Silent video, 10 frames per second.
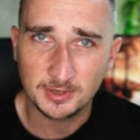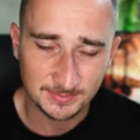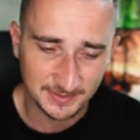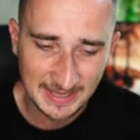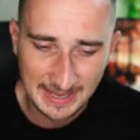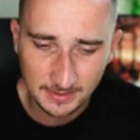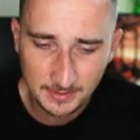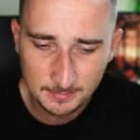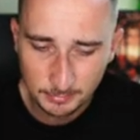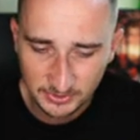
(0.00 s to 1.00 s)
possibly can,
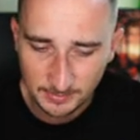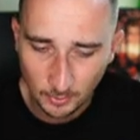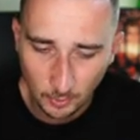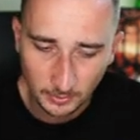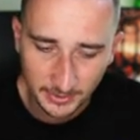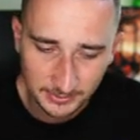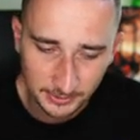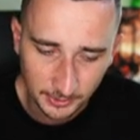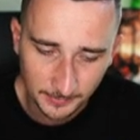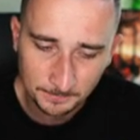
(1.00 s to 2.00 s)
put them all in
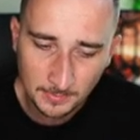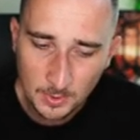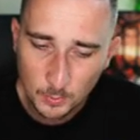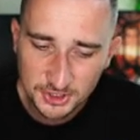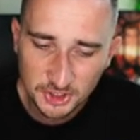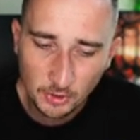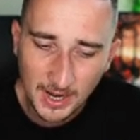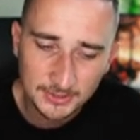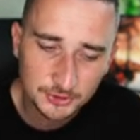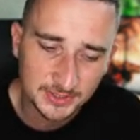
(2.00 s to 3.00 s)
here. Which
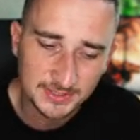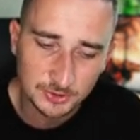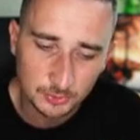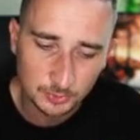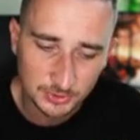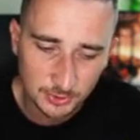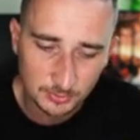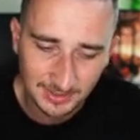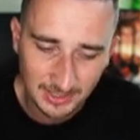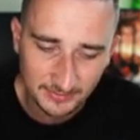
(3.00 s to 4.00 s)
country do
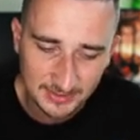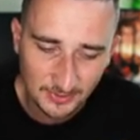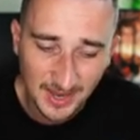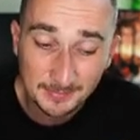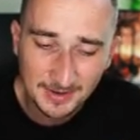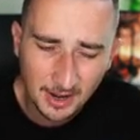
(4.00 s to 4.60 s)
you live in? So I'm